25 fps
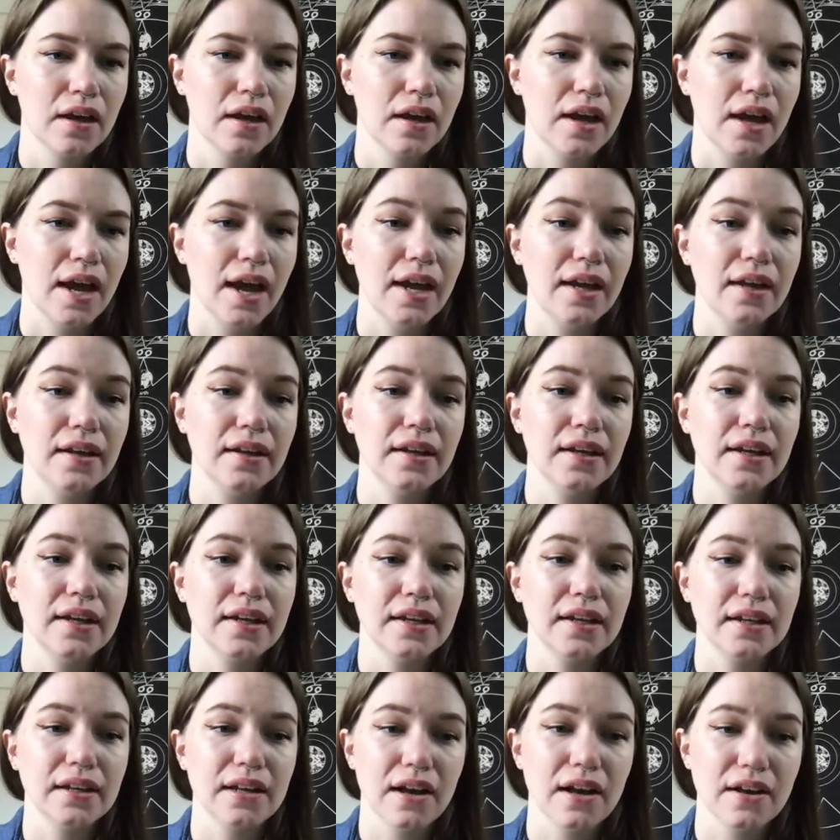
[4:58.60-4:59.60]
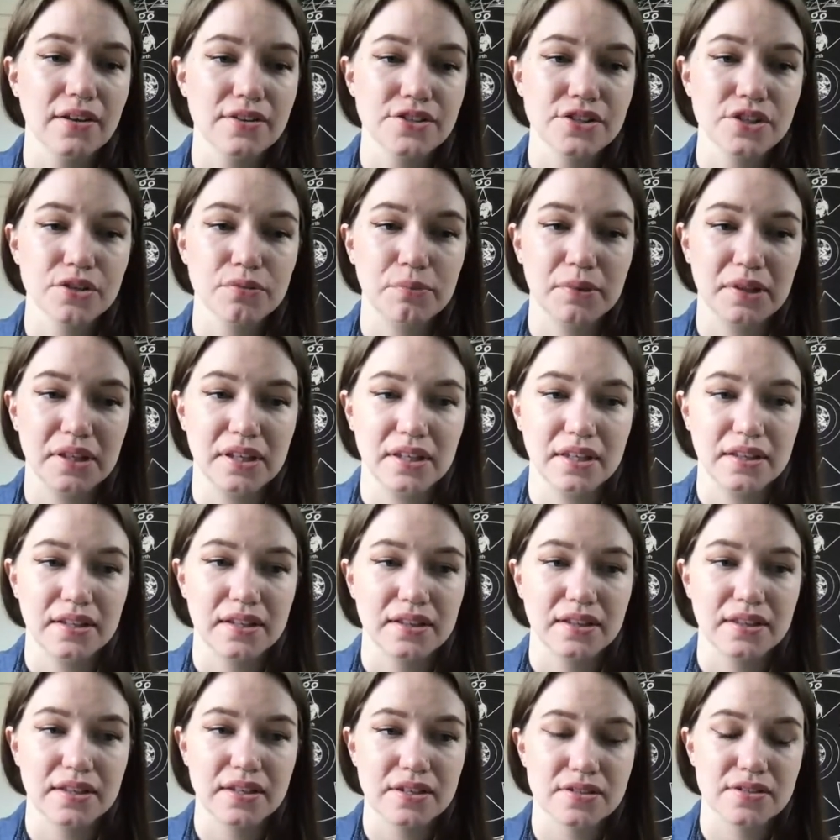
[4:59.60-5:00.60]
And it can also be
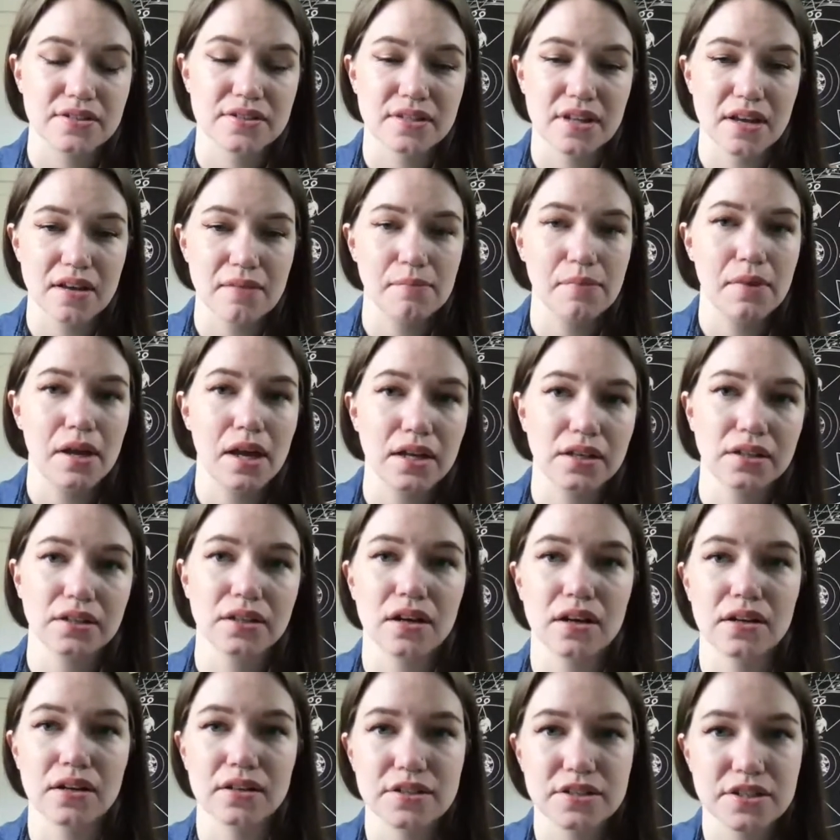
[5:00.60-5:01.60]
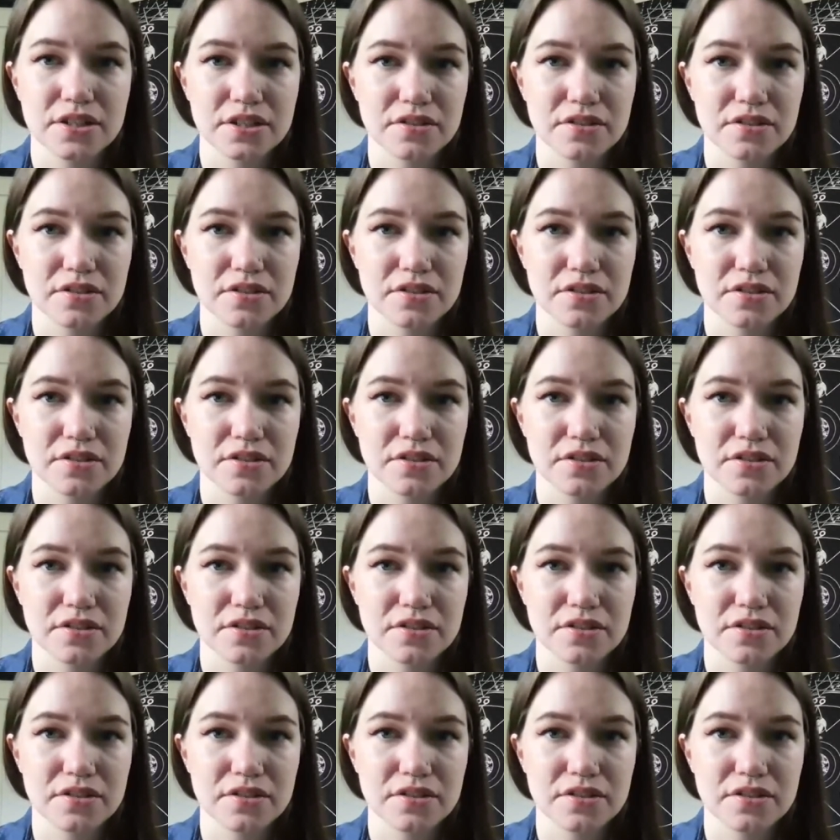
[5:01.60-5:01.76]
that there's some unconscious